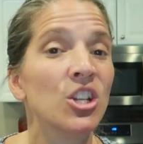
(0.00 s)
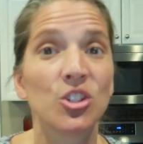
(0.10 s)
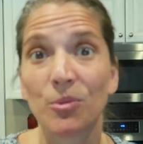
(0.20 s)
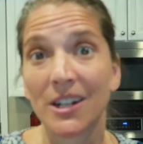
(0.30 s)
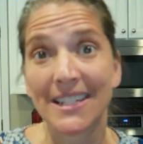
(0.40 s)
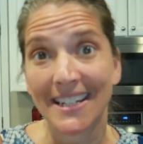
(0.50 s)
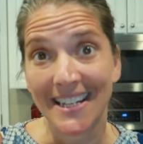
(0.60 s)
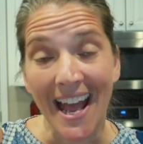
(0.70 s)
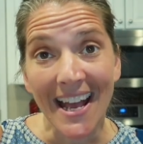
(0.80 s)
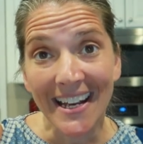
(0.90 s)
So we're gonna
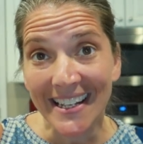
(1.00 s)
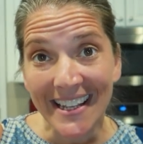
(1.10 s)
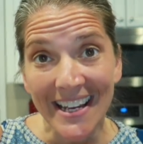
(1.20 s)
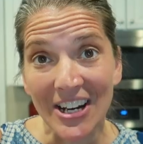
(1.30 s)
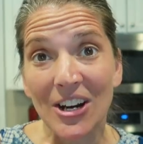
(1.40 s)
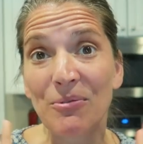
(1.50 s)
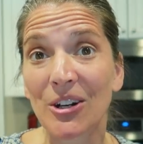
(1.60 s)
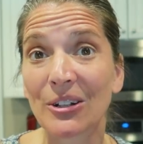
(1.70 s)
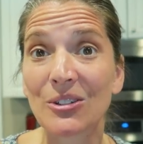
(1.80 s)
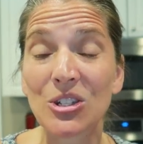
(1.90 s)
take daddy there and we're
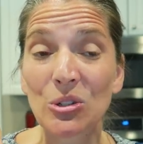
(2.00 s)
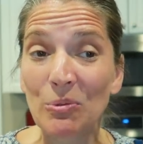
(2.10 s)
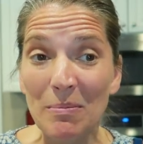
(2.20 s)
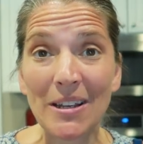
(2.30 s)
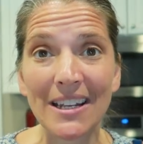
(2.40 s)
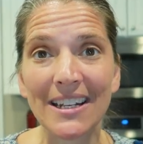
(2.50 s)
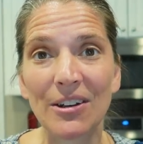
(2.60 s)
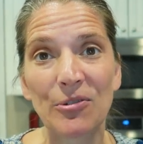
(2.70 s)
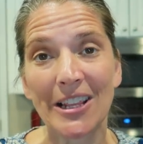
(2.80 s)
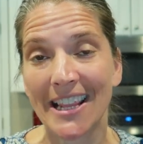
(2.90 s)
gonna go swimming
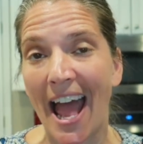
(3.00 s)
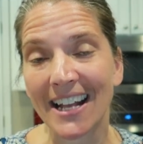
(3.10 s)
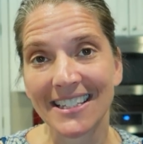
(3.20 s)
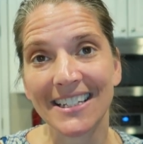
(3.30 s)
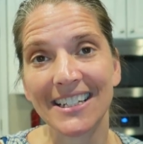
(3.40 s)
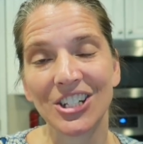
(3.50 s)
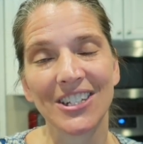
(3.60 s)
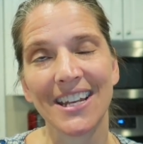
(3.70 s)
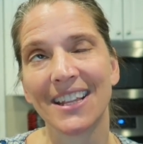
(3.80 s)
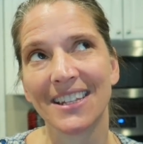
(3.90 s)
and relaxing and
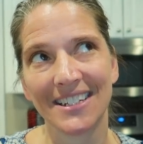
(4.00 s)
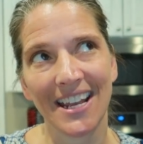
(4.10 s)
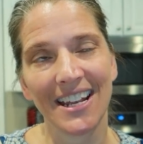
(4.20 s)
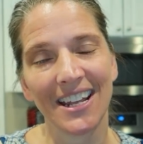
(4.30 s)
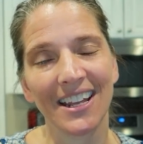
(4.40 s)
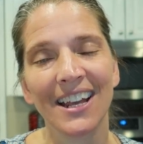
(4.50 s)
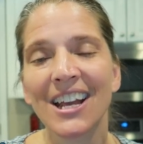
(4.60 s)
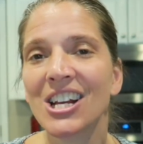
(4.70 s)
just take the day to